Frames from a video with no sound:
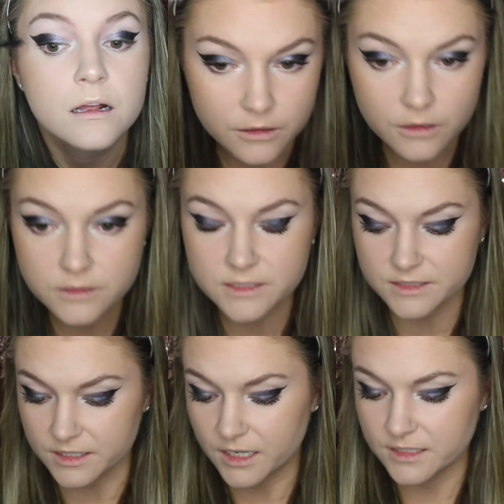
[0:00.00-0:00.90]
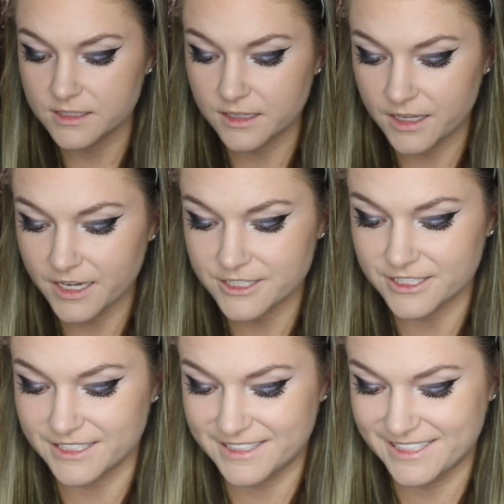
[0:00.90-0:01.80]
Your girl sucks at
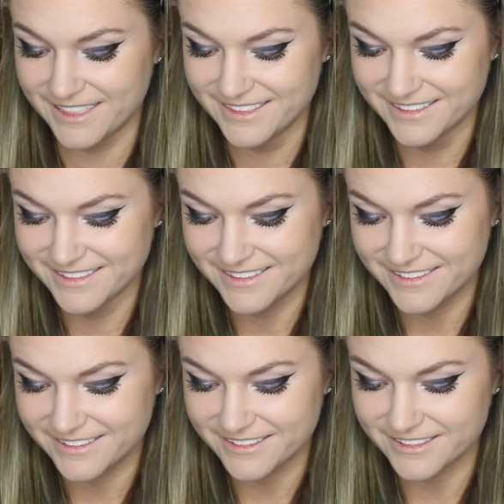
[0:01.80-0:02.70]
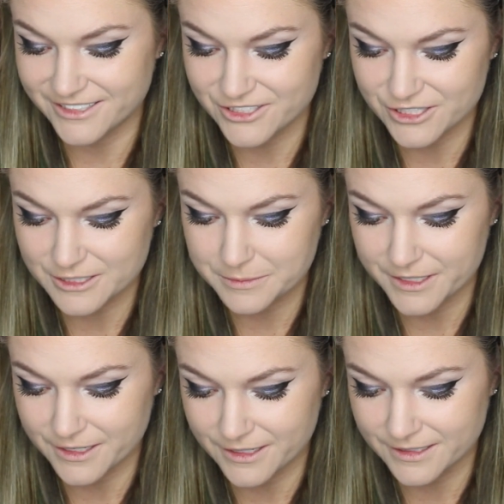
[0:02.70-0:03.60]
lashes. Let's just
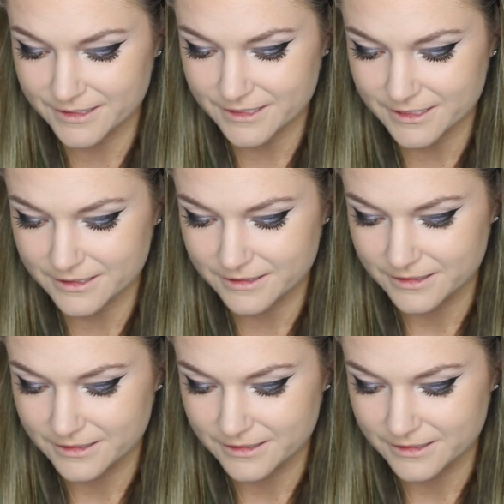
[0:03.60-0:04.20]
be honest.